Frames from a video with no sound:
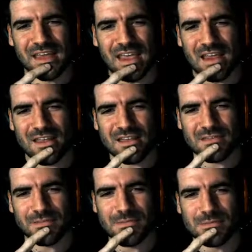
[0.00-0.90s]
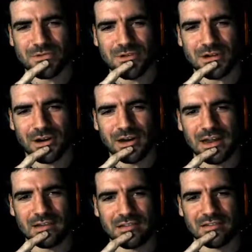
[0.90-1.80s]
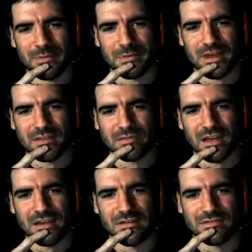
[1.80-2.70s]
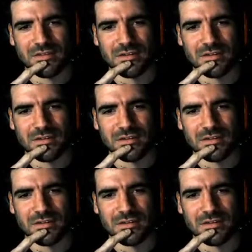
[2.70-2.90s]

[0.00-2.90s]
here, remember right, I let tap get the save.